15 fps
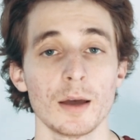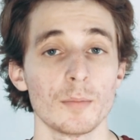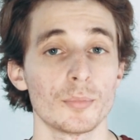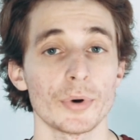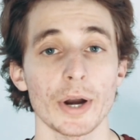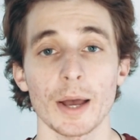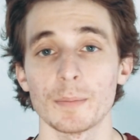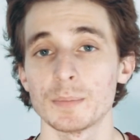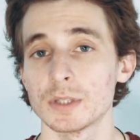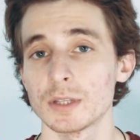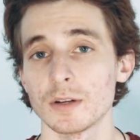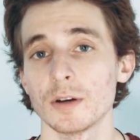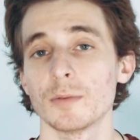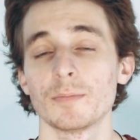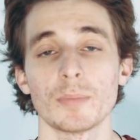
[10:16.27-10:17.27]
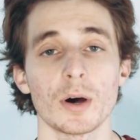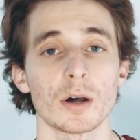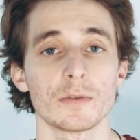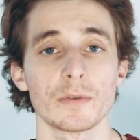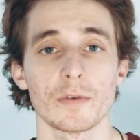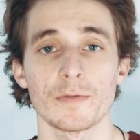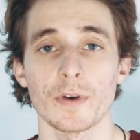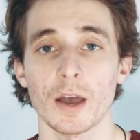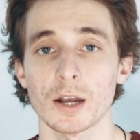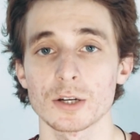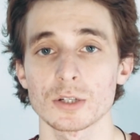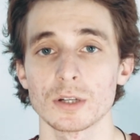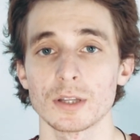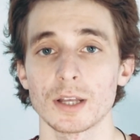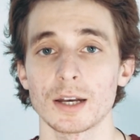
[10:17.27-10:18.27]
Perhaps they're part of a
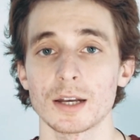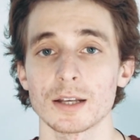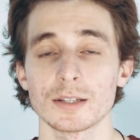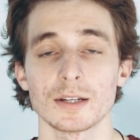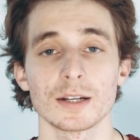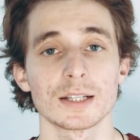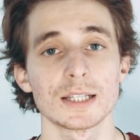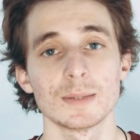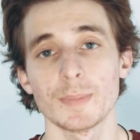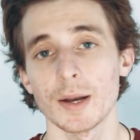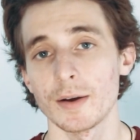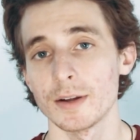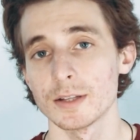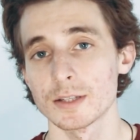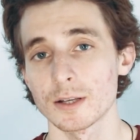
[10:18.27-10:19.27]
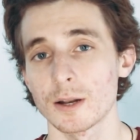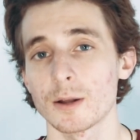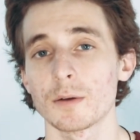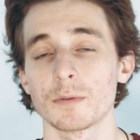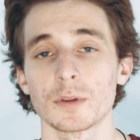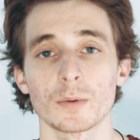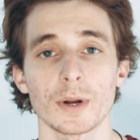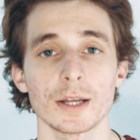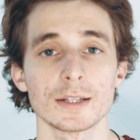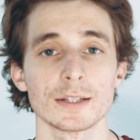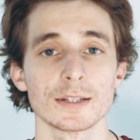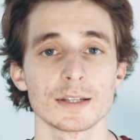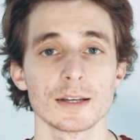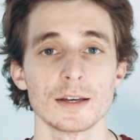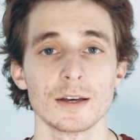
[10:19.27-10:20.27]
faction that doesn't experience a lot of
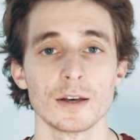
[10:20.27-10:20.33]
threats,